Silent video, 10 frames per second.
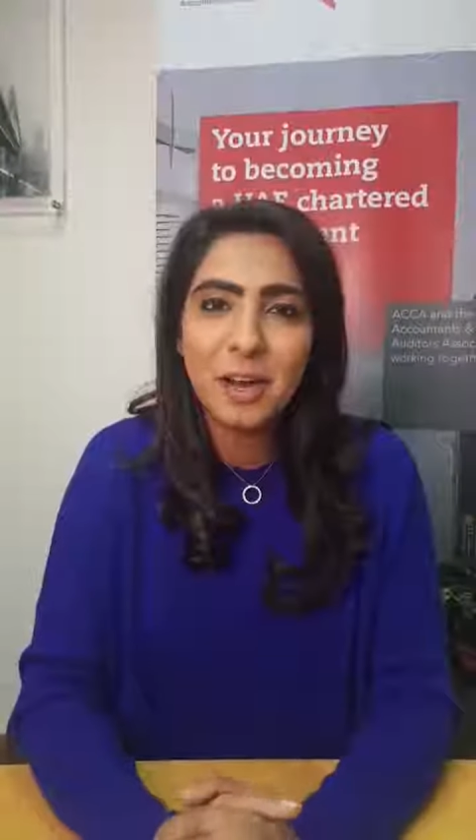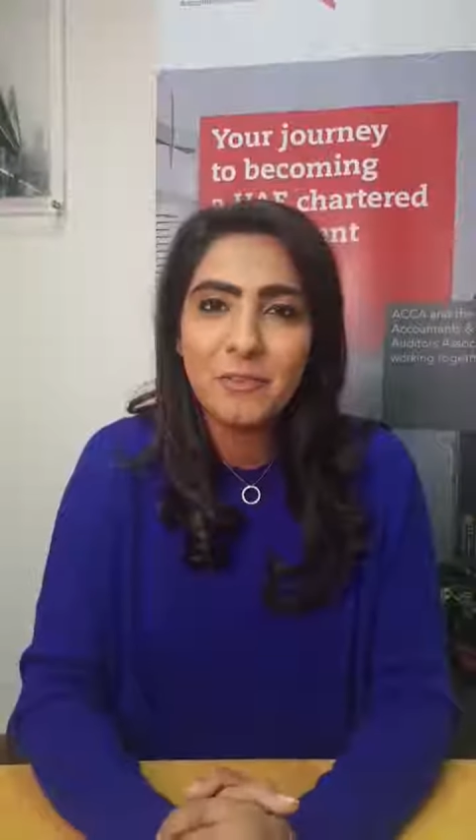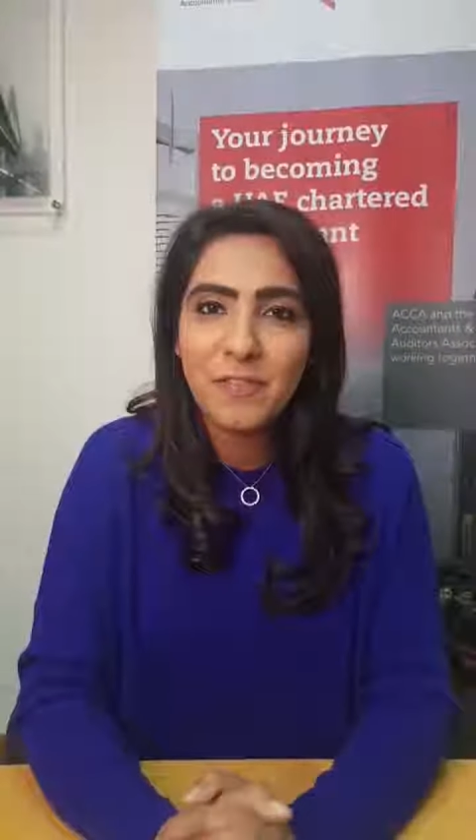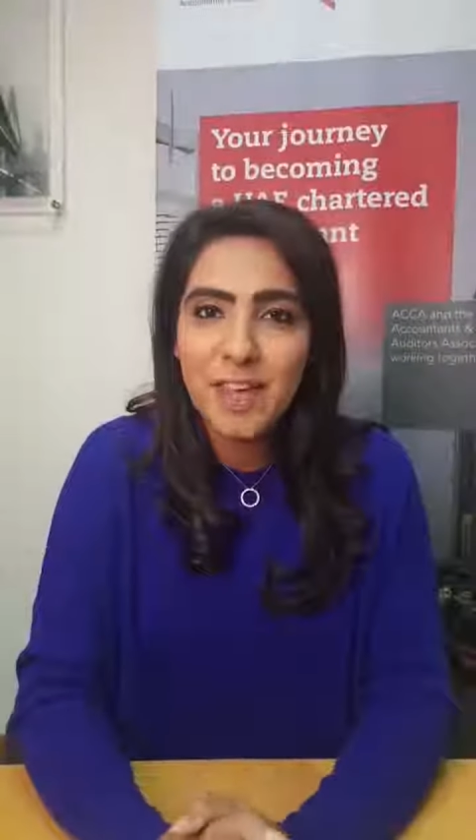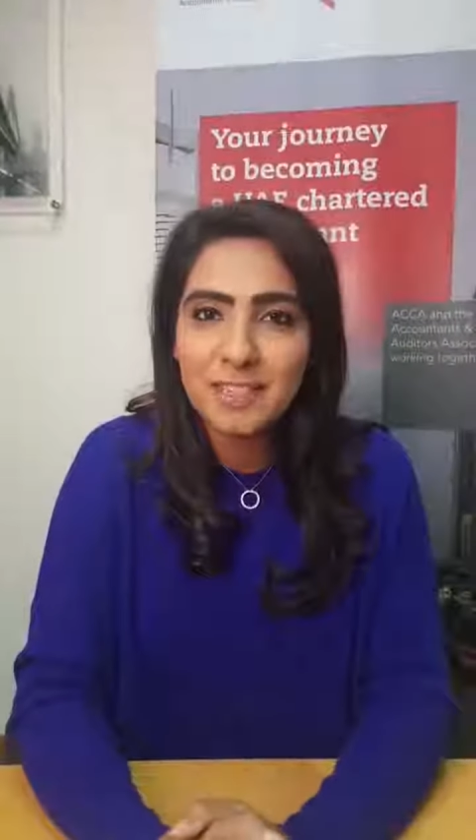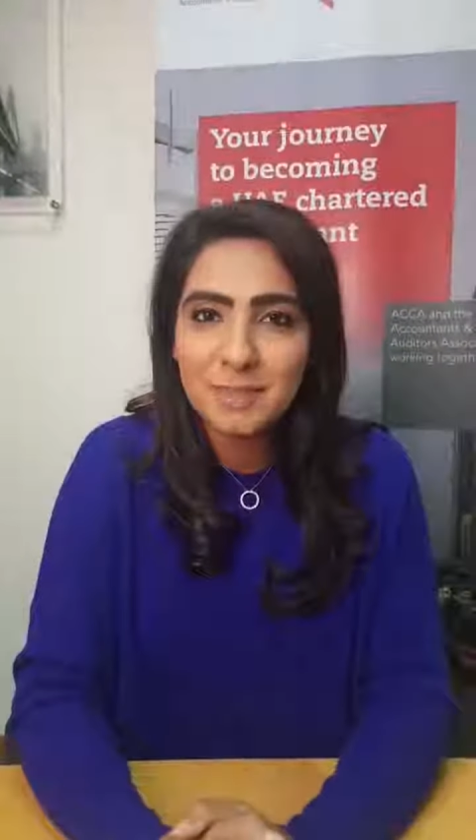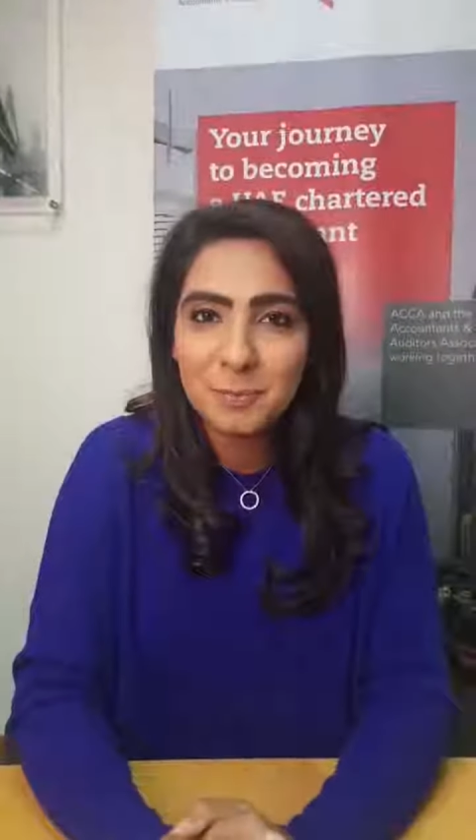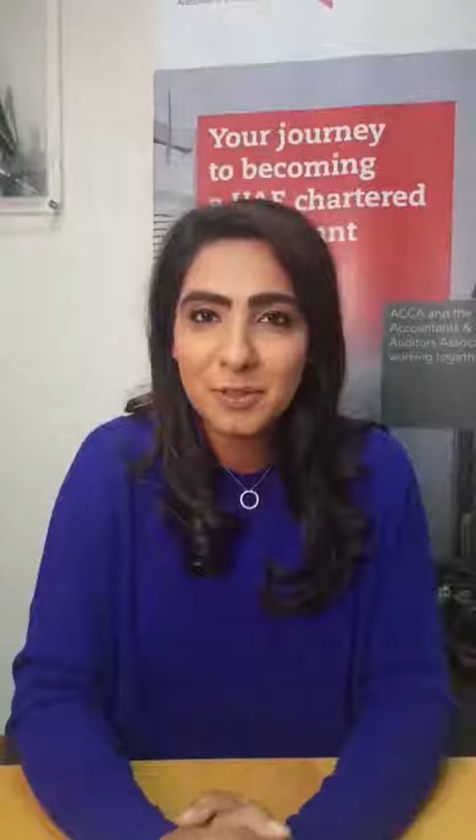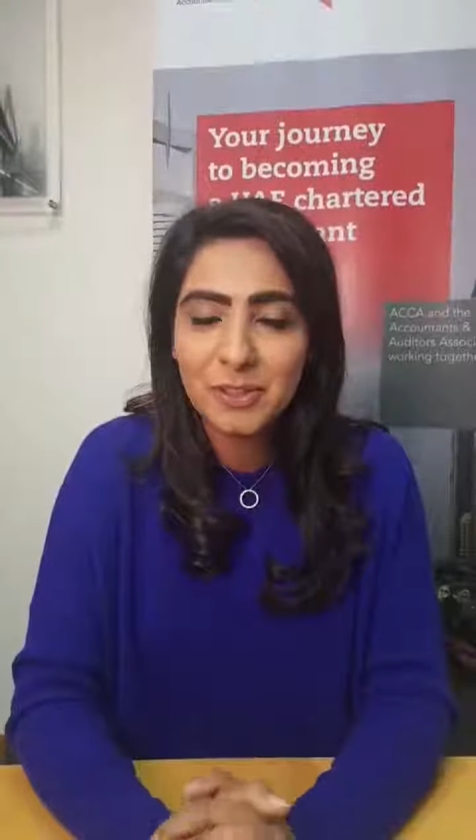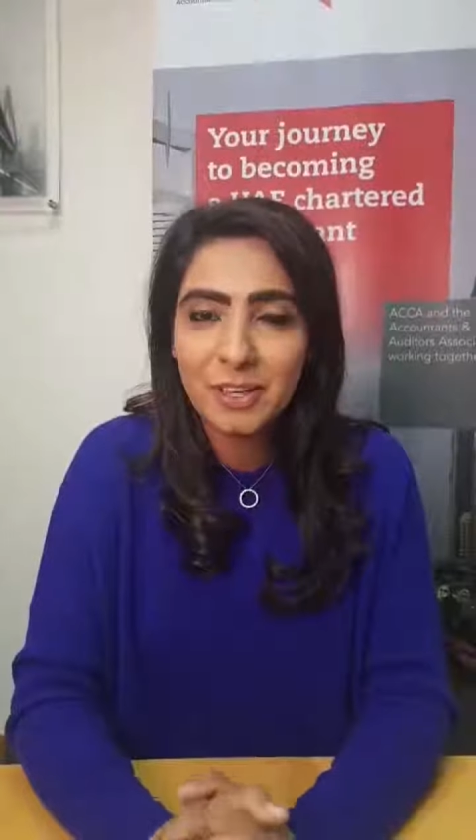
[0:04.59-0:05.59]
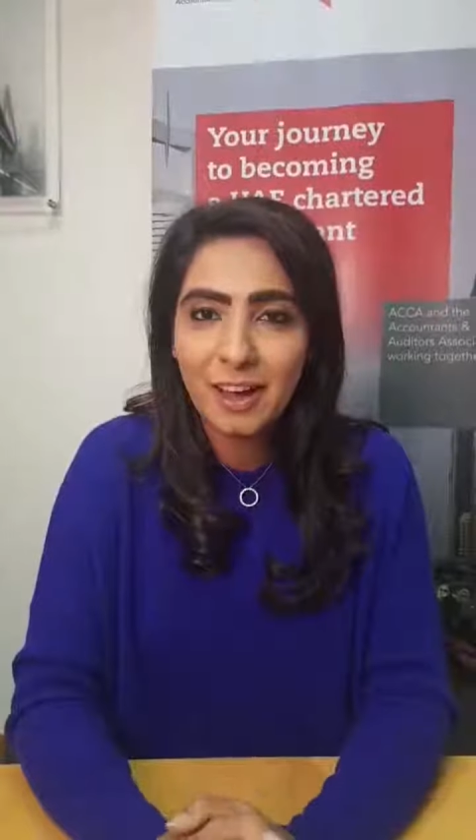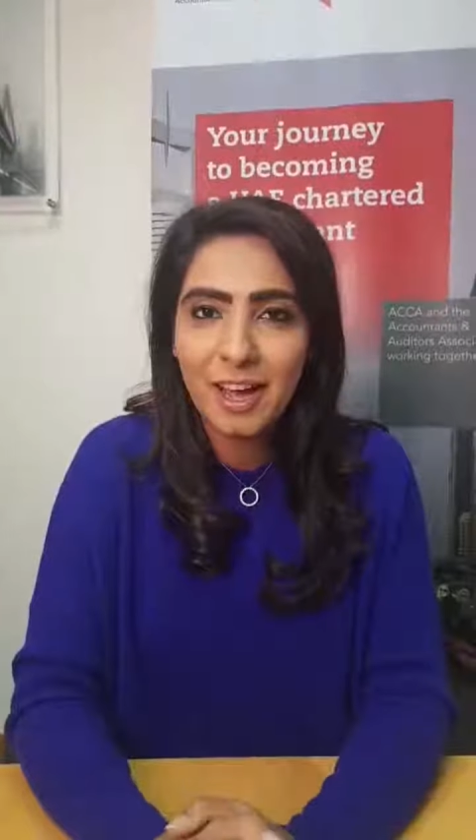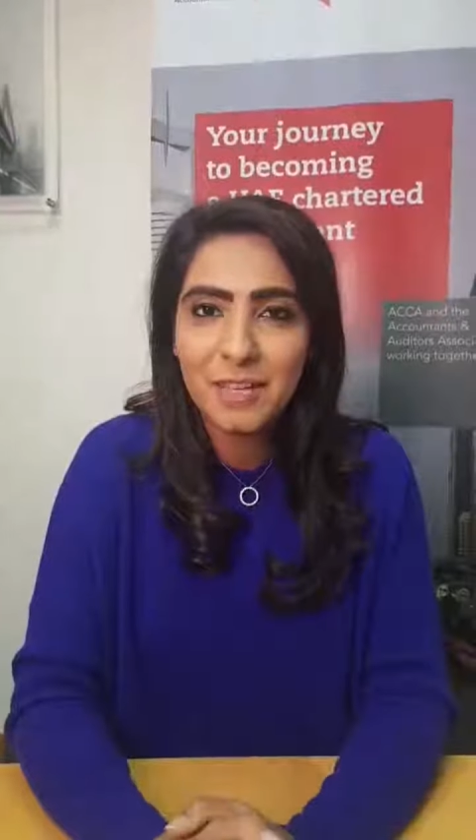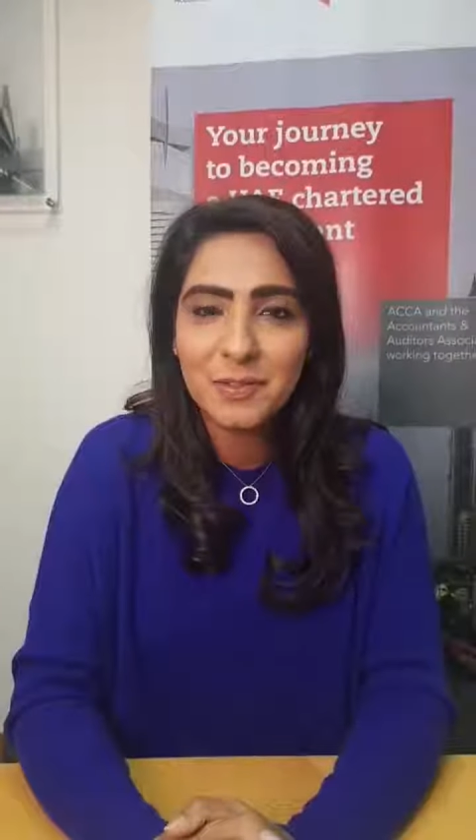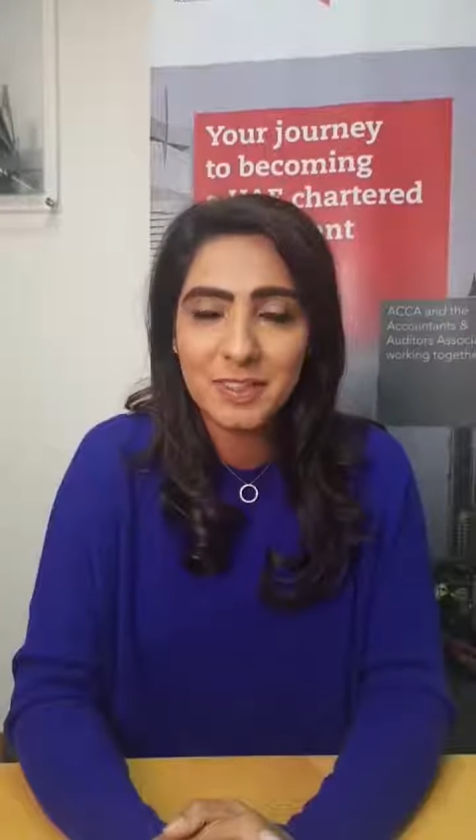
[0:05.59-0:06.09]
our Facebook
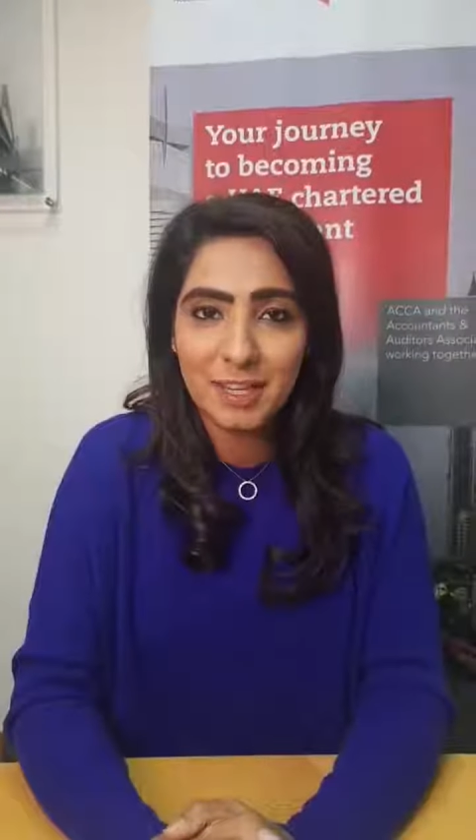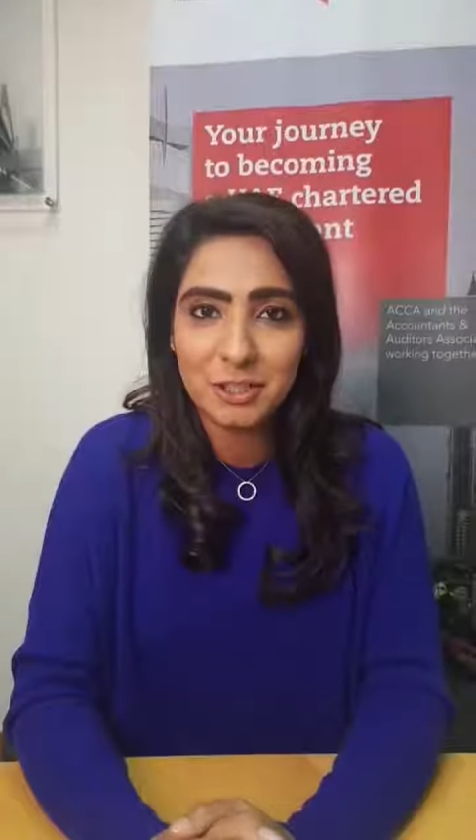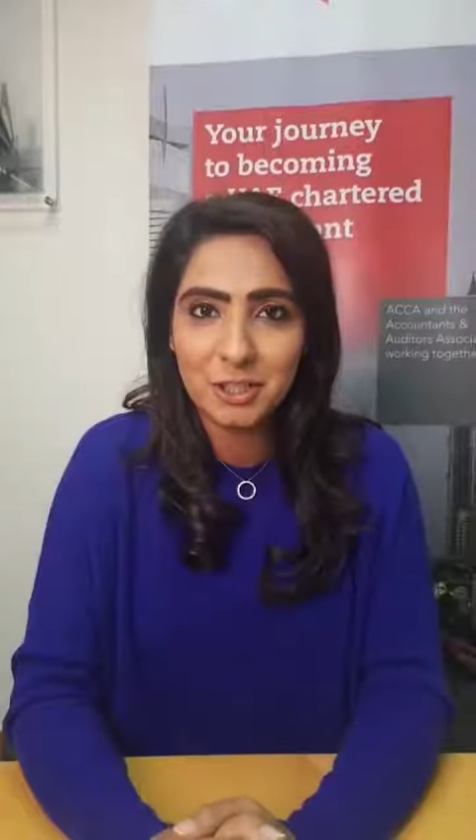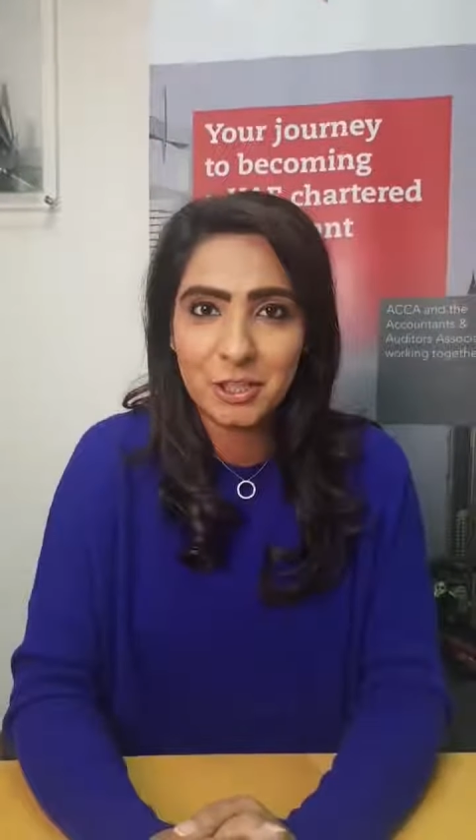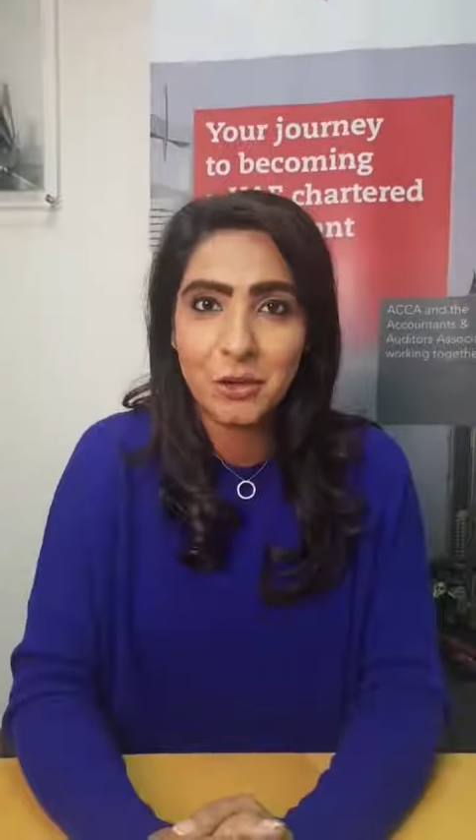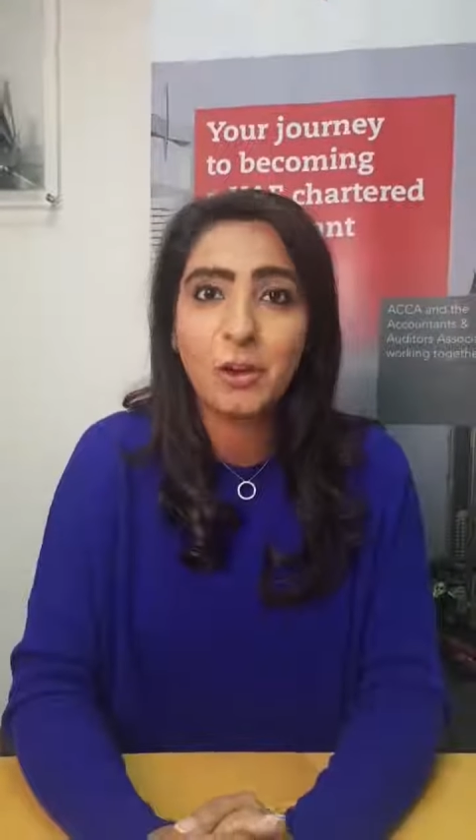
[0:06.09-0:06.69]
Live session